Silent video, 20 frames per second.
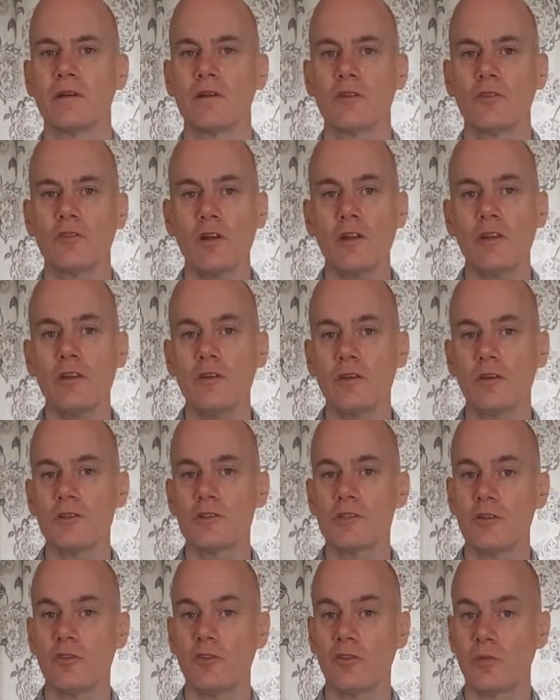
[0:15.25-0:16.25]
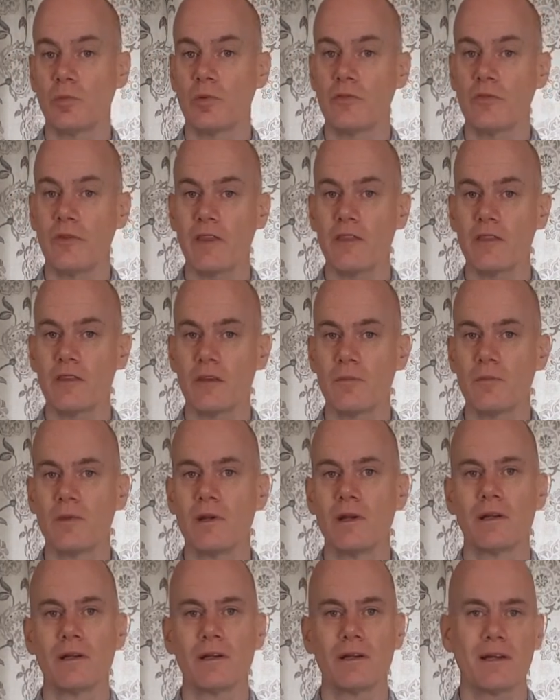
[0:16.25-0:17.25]
so that you can choose to prevent
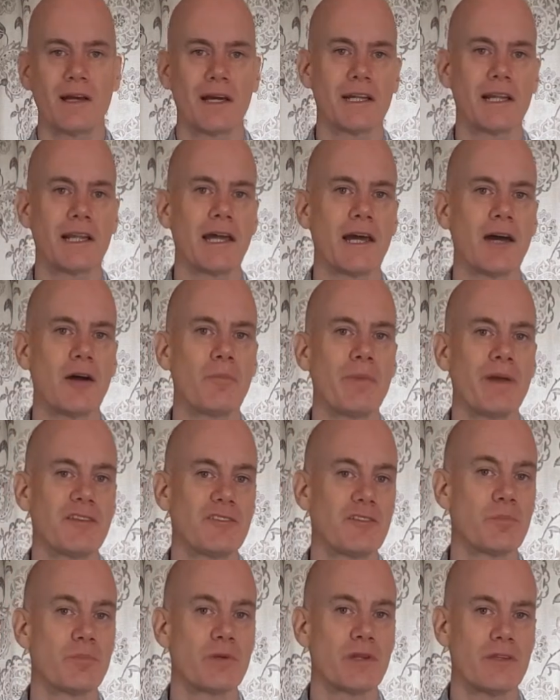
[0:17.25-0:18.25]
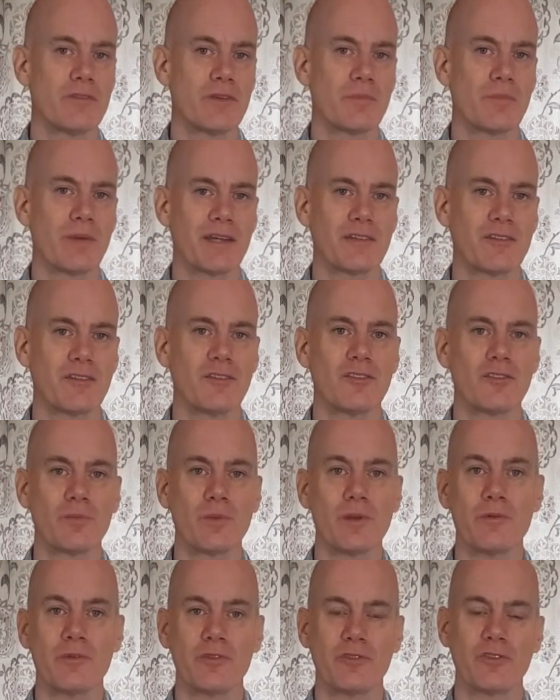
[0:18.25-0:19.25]
them and allow better breathing patterns to
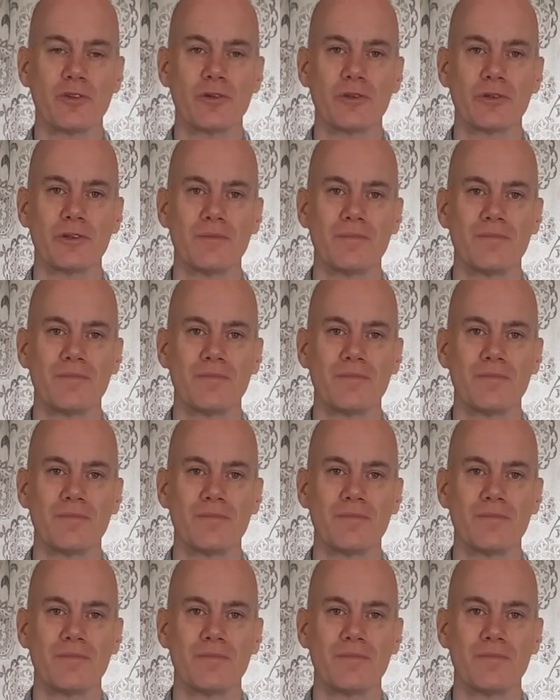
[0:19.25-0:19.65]
be restored.